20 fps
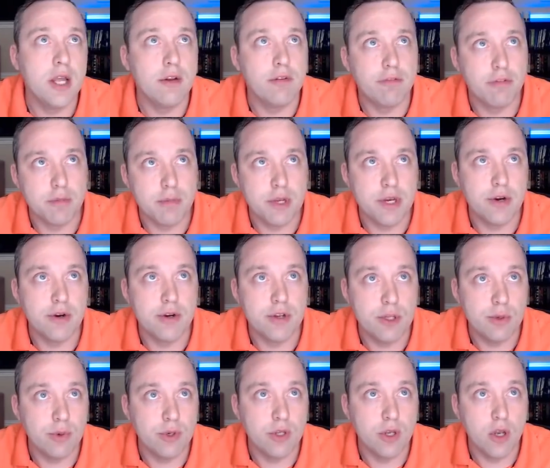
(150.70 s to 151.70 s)
And from here,
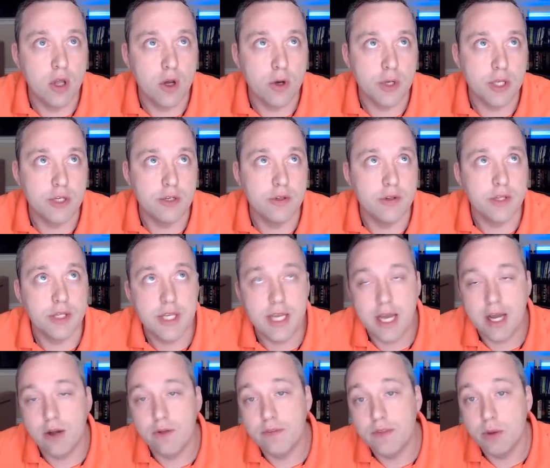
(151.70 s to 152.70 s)
you would log into the
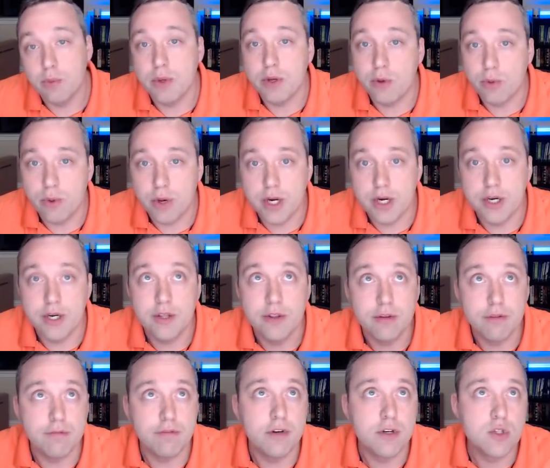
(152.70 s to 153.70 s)
account that we created
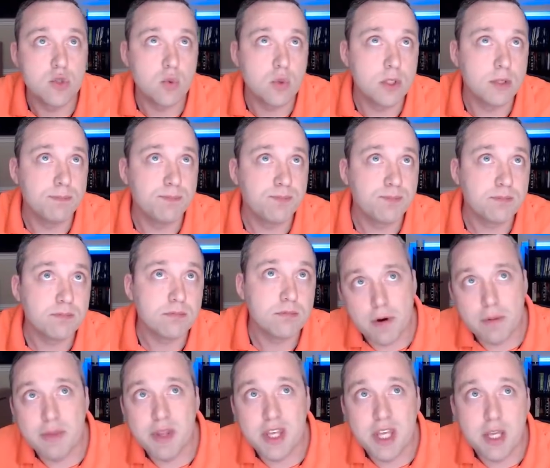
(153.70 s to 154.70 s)
in the first one.
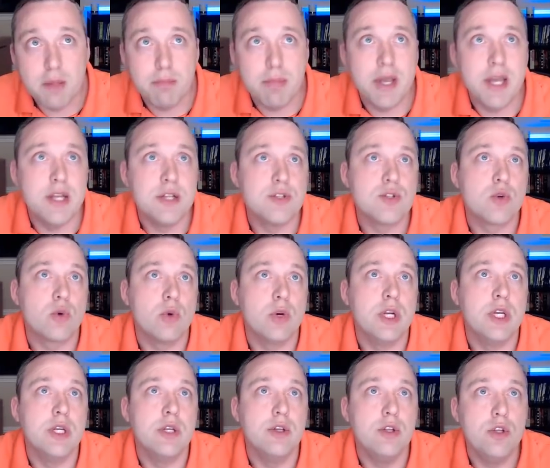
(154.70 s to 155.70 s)
From the get paid
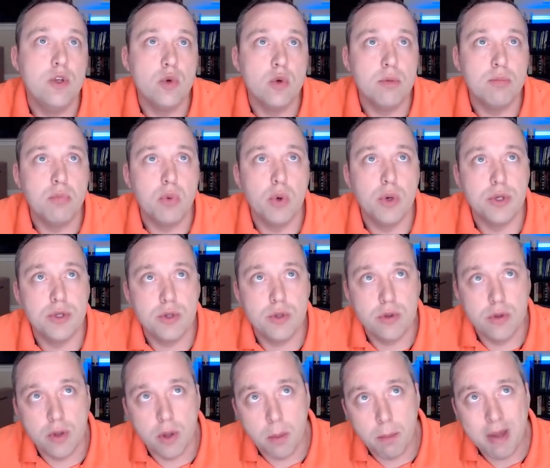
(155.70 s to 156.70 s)
screen, you would put
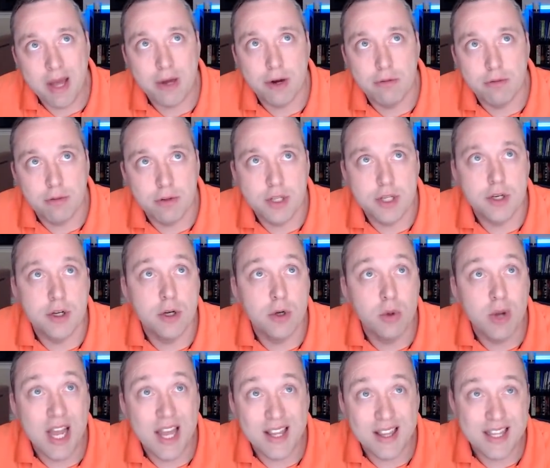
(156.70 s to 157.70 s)
the amount of
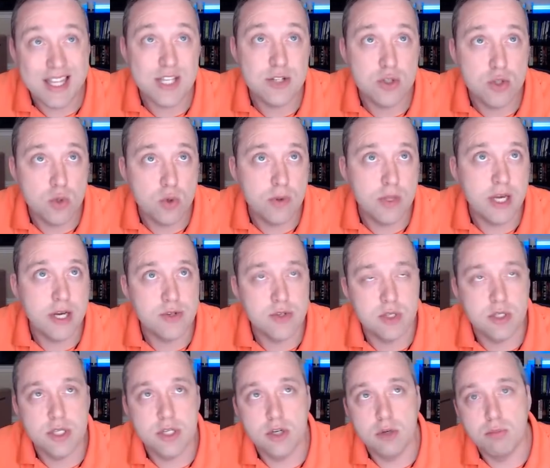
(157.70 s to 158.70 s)
Lino, at least
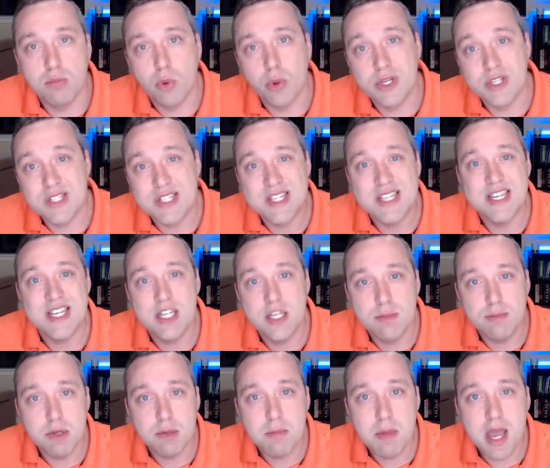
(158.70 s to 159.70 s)
2,000 Lino points
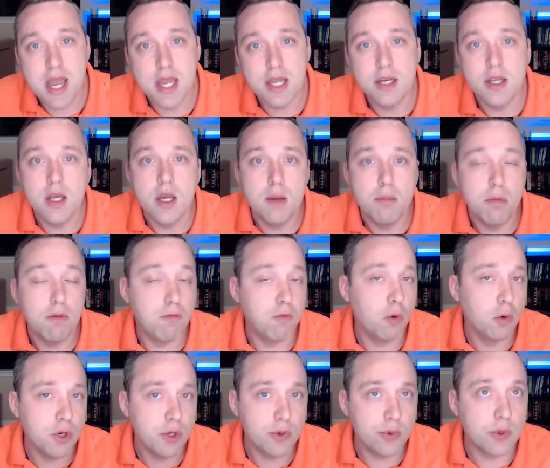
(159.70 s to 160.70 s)
need to be made
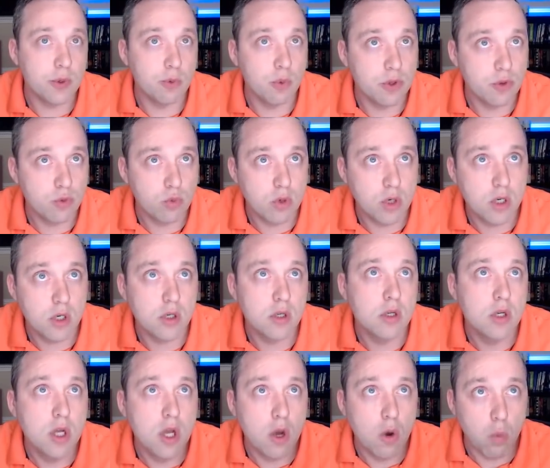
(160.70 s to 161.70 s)
before you can
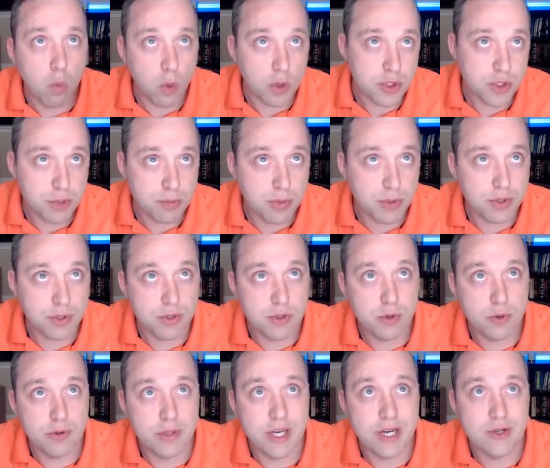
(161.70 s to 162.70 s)
withdraw. Once you put the
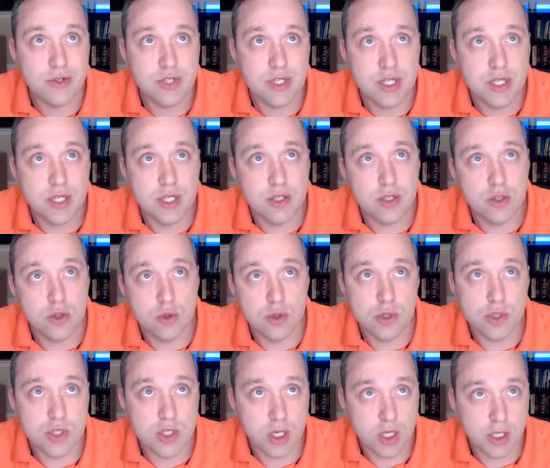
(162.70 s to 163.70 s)
2000 in,
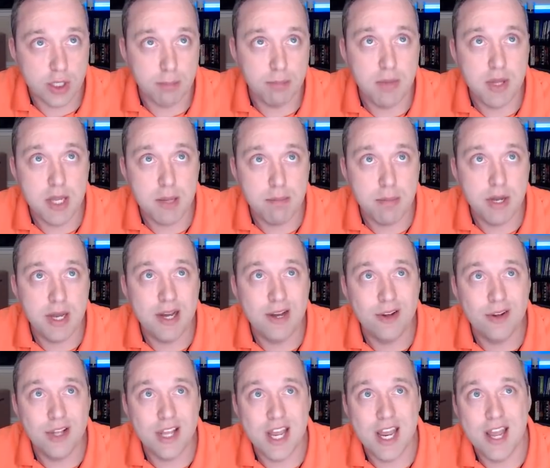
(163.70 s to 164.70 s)
you just click
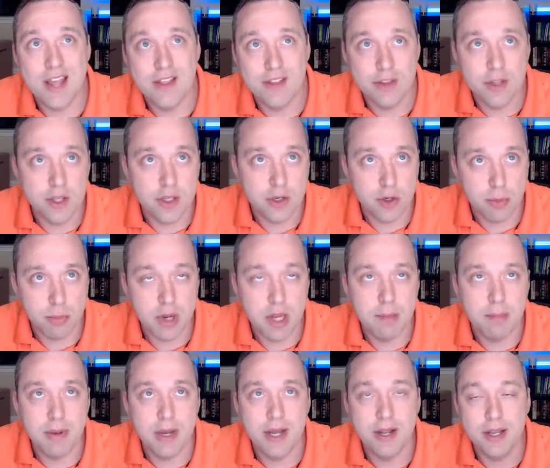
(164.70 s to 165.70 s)
PayPal and then your
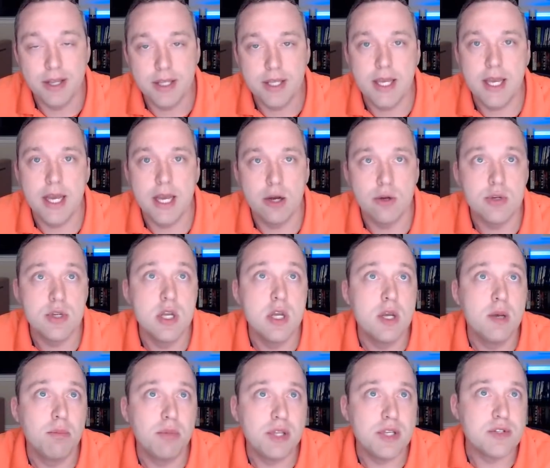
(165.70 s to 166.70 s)
PayPal account.
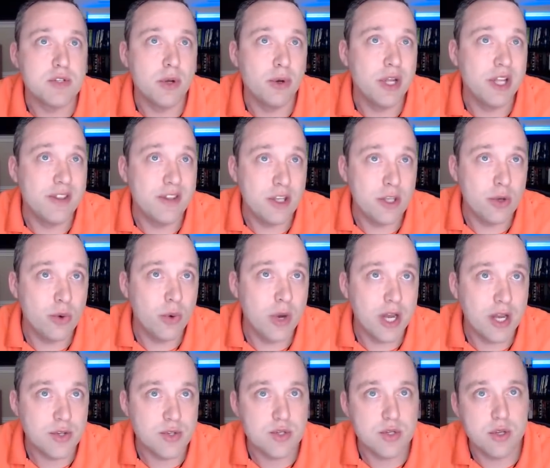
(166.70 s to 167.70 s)
Please note in the
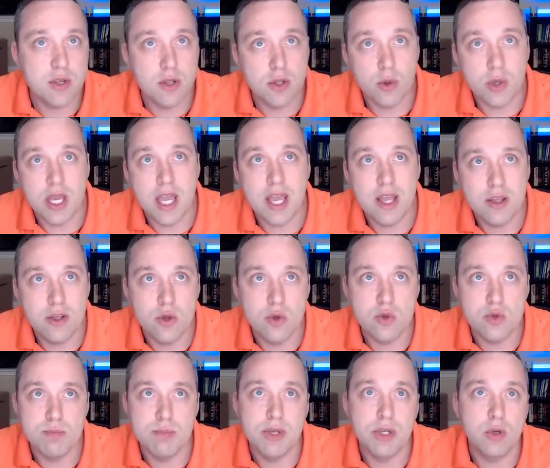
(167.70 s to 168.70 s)
US, you can't
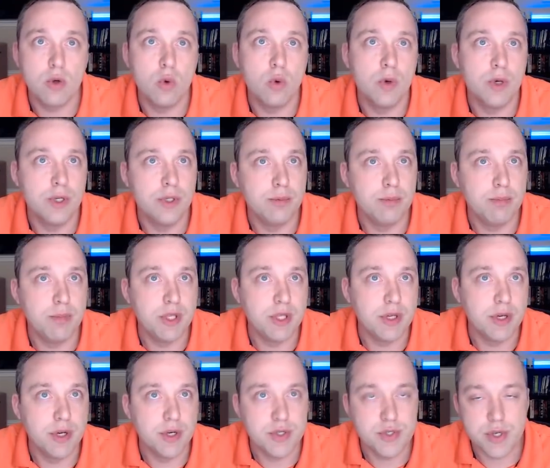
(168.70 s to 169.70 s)
use Bitcoin
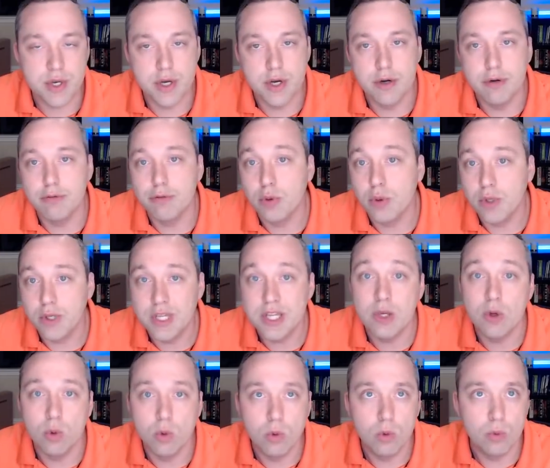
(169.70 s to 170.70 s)
because of
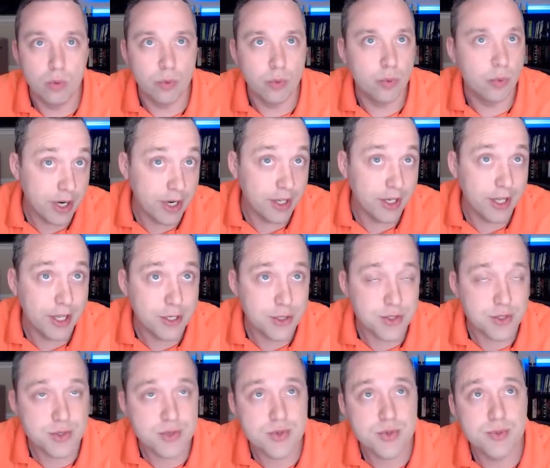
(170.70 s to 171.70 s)
legal
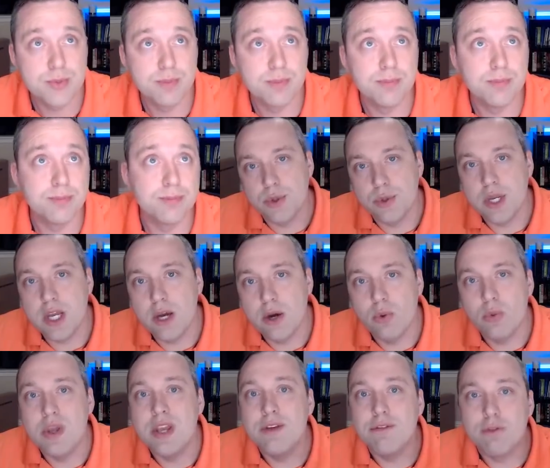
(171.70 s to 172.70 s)
regulations. So
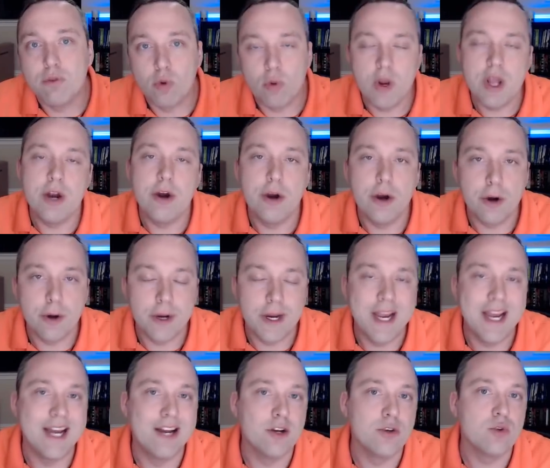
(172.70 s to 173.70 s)
now we've created our
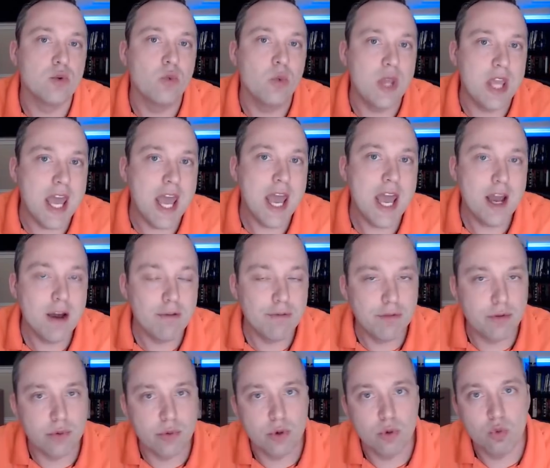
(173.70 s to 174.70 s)
account, we
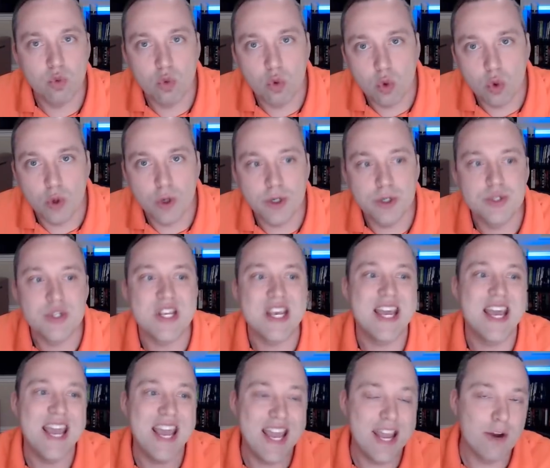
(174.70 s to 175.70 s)
have the rewards
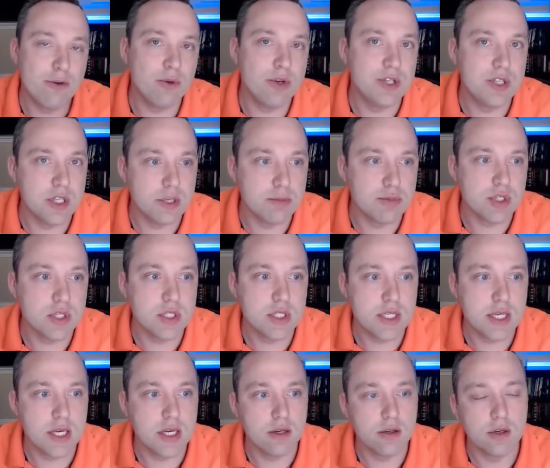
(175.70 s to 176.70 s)
and
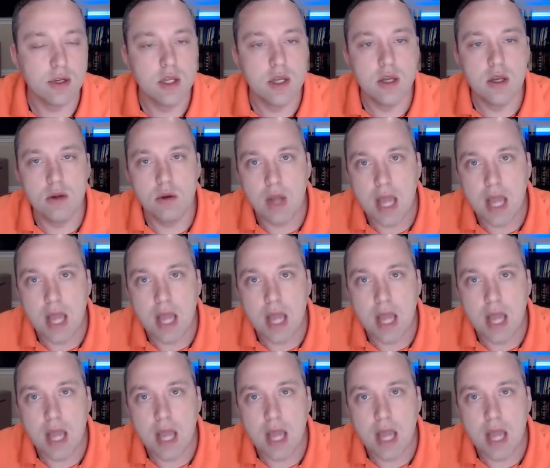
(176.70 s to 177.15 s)
redemption down.